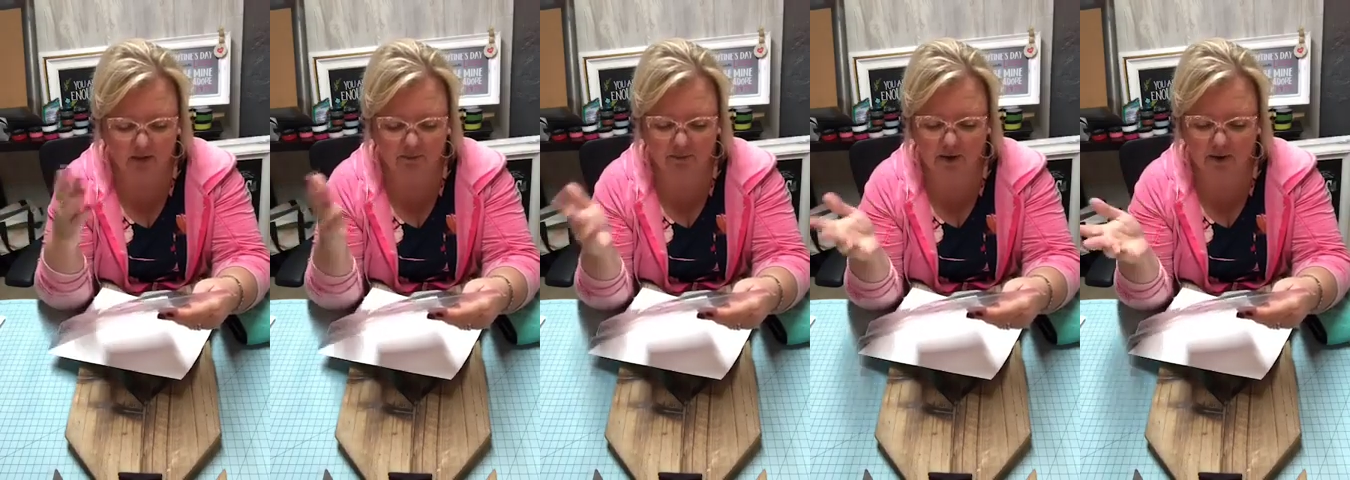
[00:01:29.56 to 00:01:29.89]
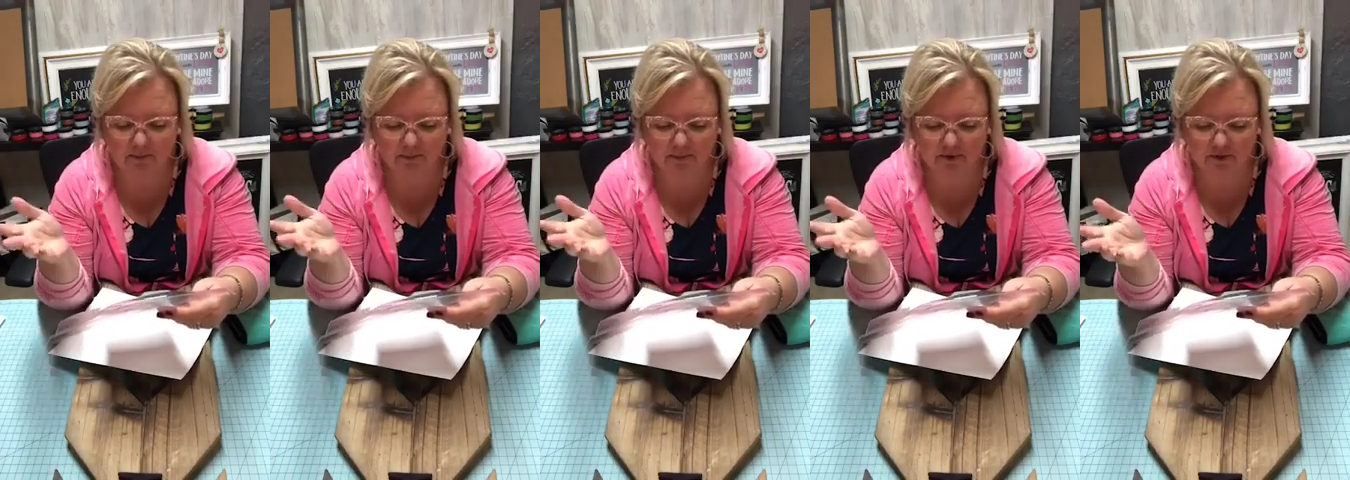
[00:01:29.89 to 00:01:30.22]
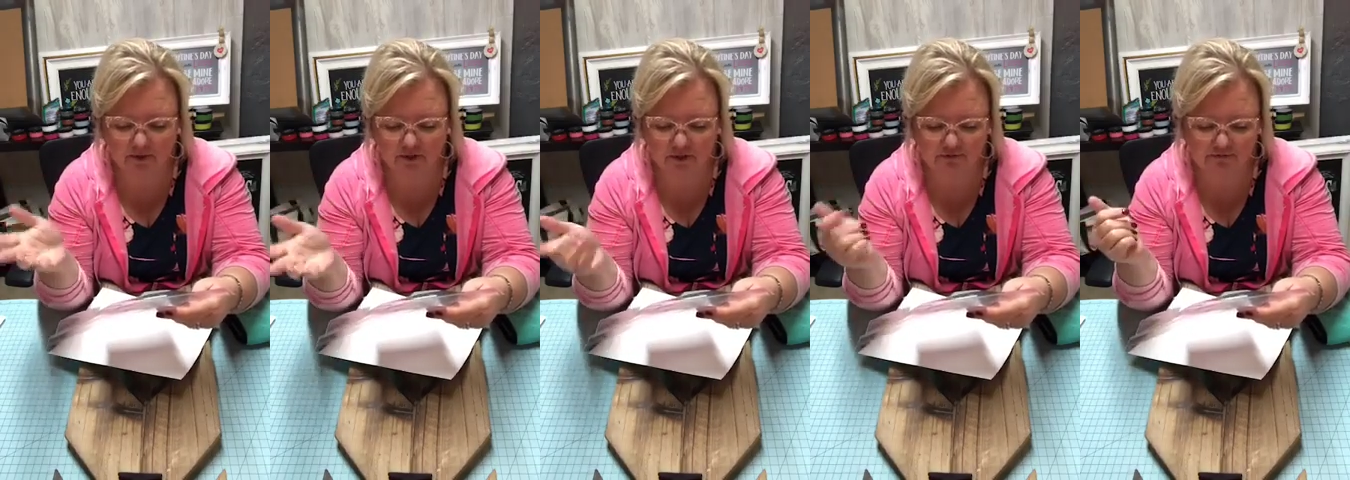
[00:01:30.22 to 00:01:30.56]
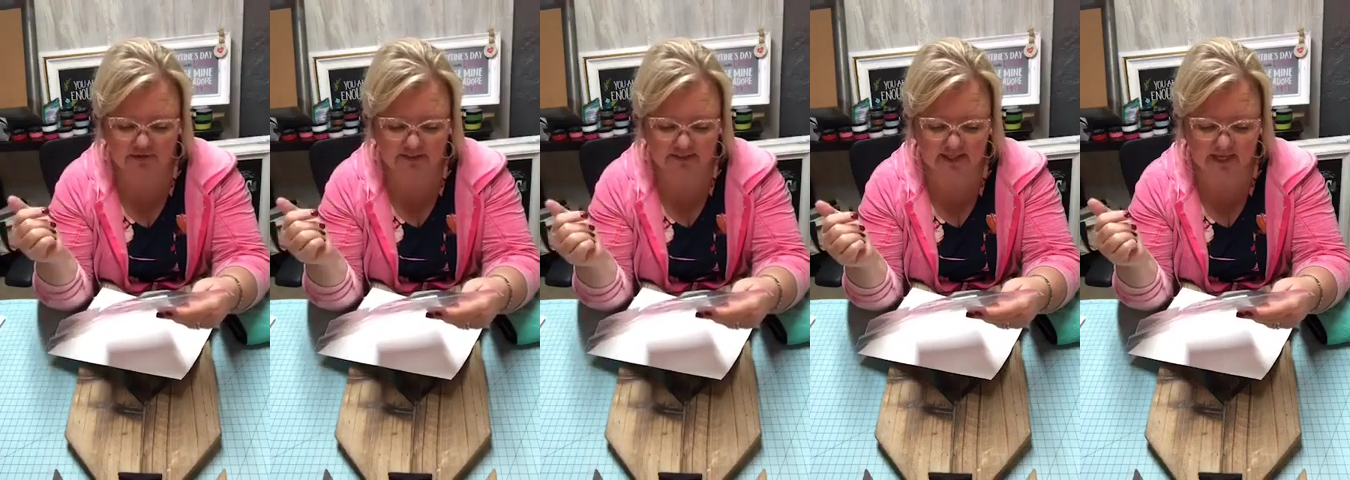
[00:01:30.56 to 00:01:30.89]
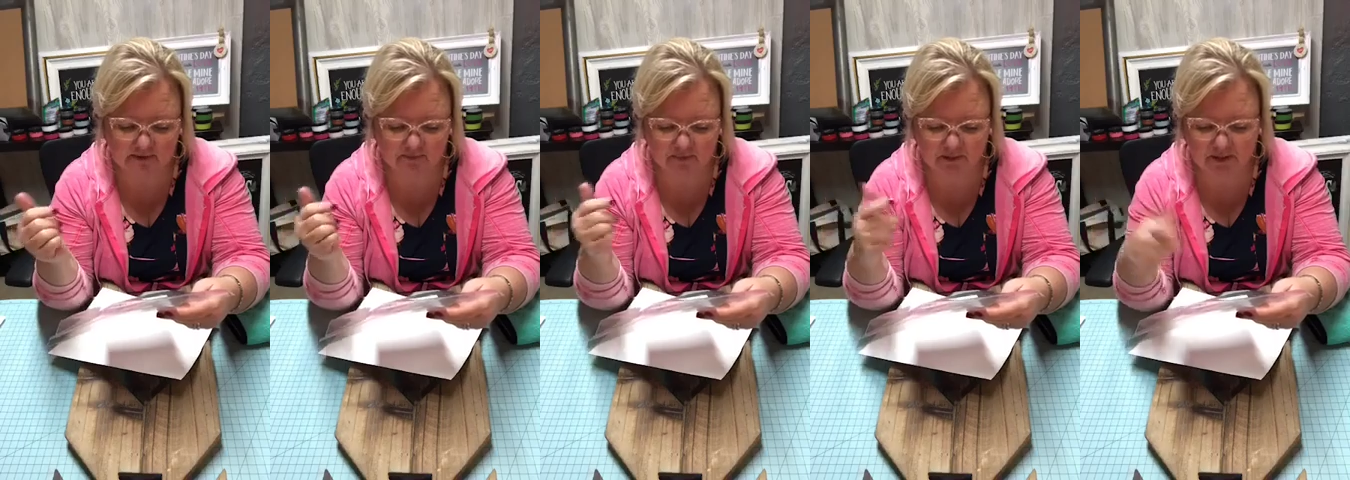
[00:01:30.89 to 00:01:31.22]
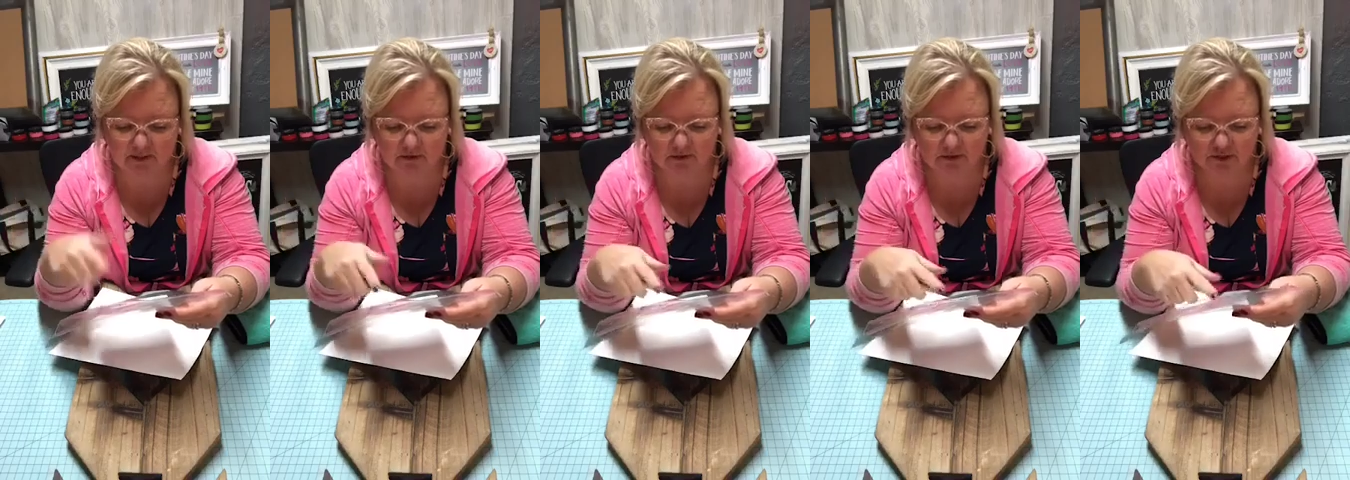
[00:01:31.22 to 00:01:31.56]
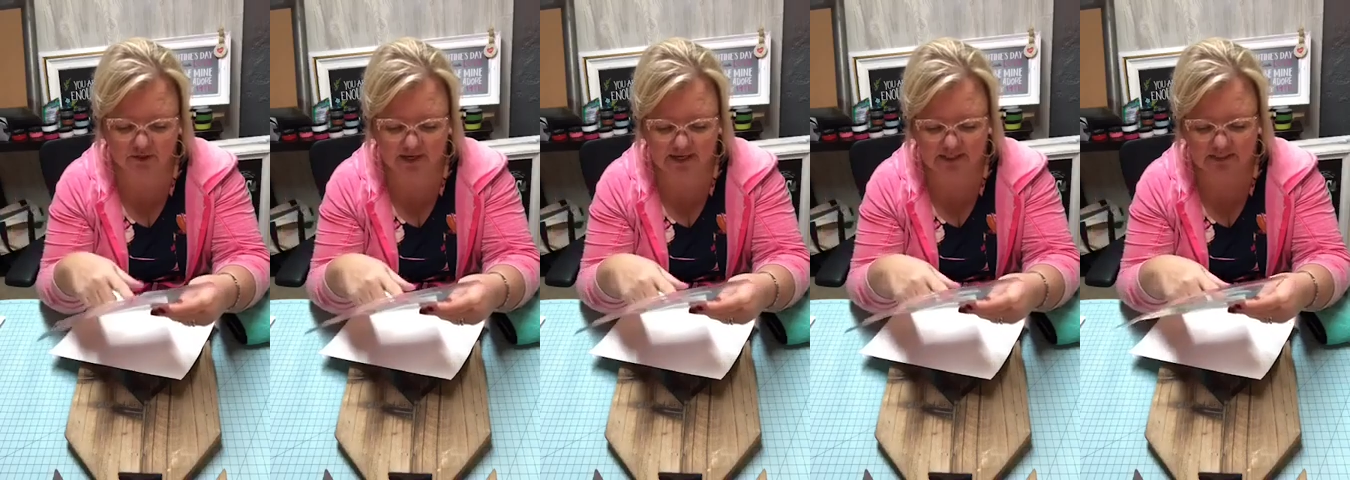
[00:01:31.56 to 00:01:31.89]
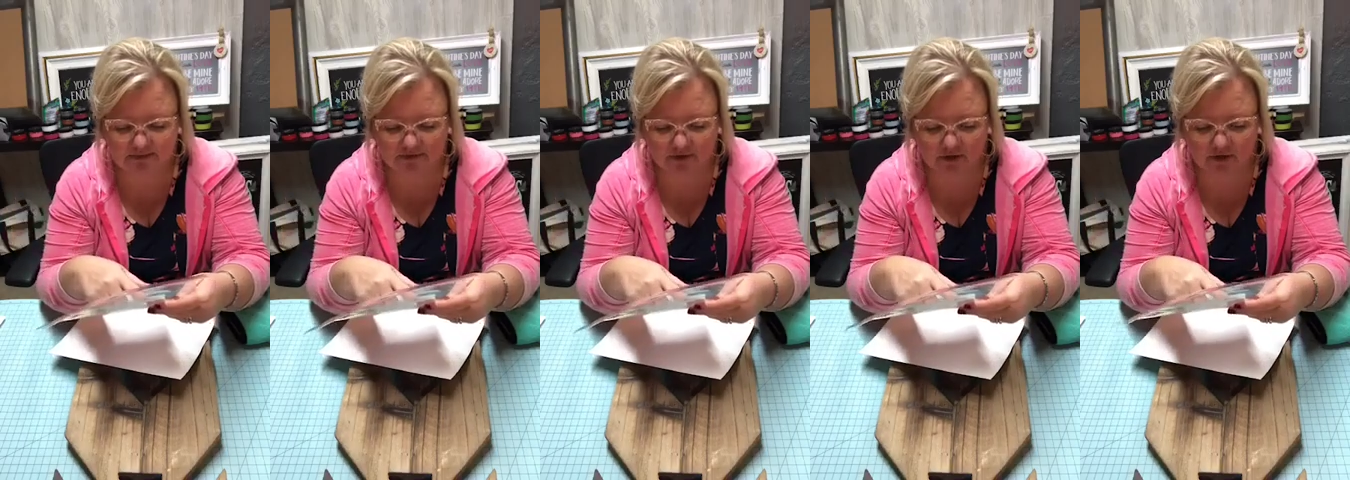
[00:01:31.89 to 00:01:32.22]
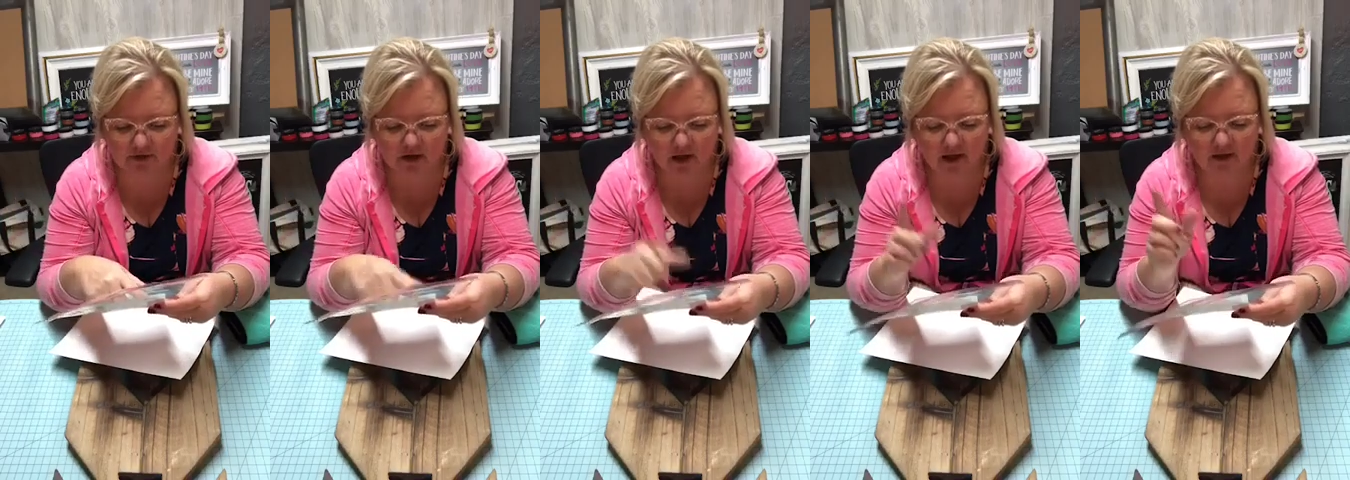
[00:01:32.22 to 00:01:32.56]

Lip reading: prep your surface and peel the transfer,